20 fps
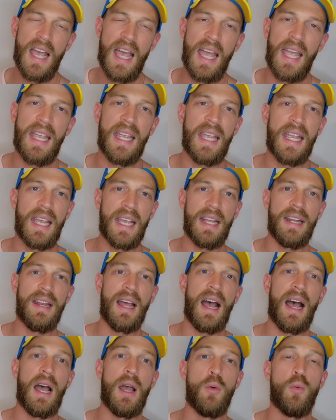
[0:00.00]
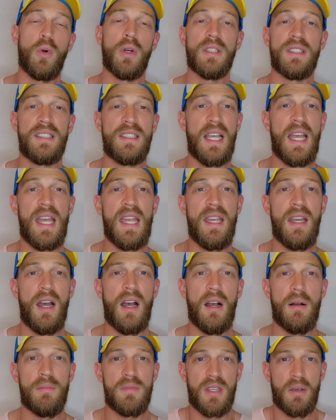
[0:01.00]
And I will say,
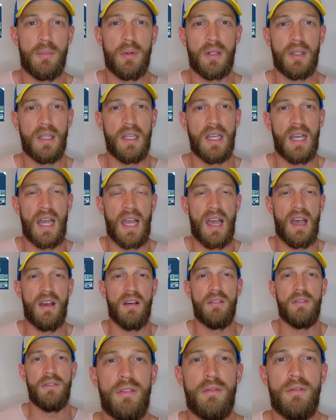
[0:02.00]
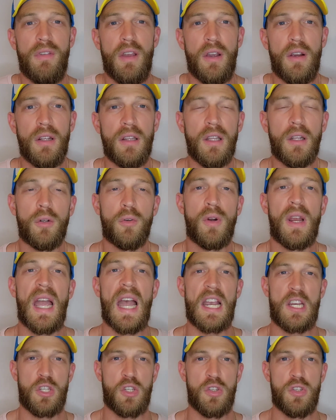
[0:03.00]
typically I have very little
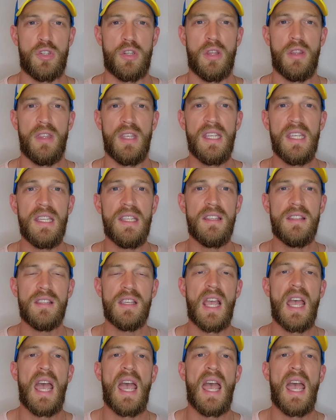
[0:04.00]
reactions to these.